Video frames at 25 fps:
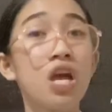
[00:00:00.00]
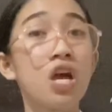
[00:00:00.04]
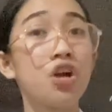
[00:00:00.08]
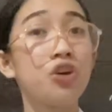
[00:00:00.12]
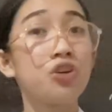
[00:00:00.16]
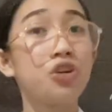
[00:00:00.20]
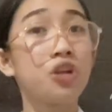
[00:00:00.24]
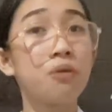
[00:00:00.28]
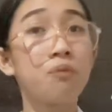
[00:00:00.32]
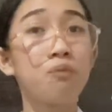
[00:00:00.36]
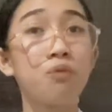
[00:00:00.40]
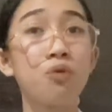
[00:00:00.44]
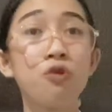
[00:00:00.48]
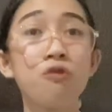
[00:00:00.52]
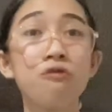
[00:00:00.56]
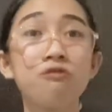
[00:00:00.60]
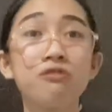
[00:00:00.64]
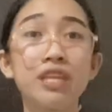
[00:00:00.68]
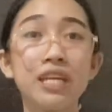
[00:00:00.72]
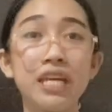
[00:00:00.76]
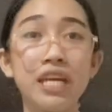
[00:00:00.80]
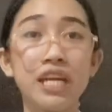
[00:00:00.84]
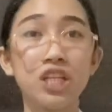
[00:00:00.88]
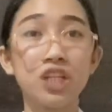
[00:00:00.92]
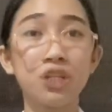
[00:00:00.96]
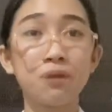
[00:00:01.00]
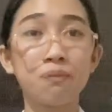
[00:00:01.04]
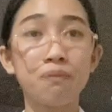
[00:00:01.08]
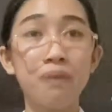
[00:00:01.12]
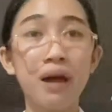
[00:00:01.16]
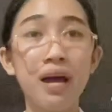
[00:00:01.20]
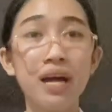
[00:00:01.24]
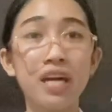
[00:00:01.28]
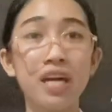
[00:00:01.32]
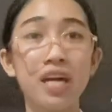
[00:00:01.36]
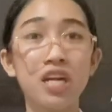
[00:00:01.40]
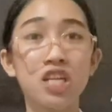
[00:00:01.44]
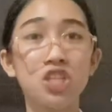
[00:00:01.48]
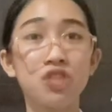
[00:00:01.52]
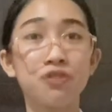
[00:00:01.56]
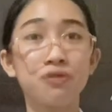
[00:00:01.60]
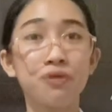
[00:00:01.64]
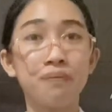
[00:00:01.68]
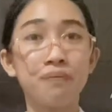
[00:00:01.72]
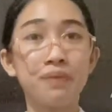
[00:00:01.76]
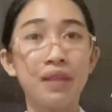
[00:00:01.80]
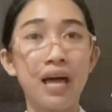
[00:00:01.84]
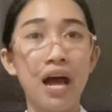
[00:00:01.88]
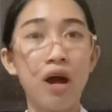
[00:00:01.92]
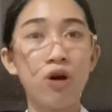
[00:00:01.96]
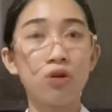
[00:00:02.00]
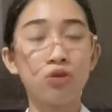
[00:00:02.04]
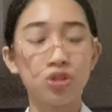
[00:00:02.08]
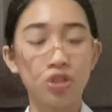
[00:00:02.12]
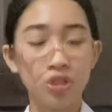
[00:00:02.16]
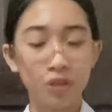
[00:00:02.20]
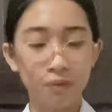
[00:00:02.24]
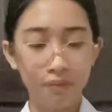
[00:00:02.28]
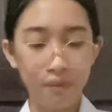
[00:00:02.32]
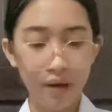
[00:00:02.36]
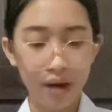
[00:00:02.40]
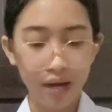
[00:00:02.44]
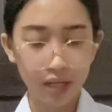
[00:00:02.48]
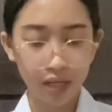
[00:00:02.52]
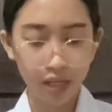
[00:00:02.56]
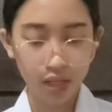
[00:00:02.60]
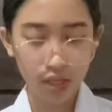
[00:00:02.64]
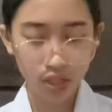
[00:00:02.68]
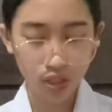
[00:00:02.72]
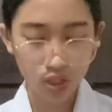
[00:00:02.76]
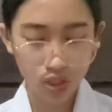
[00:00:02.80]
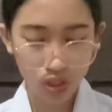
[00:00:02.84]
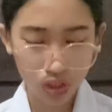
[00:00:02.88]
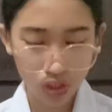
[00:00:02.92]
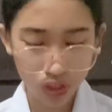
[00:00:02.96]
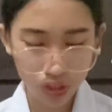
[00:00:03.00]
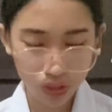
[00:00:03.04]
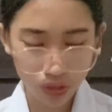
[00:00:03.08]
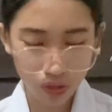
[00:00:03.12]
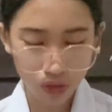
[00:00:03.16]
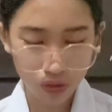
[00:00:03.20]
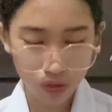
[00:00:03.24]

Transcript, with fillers: Remove the inner package from the outer package.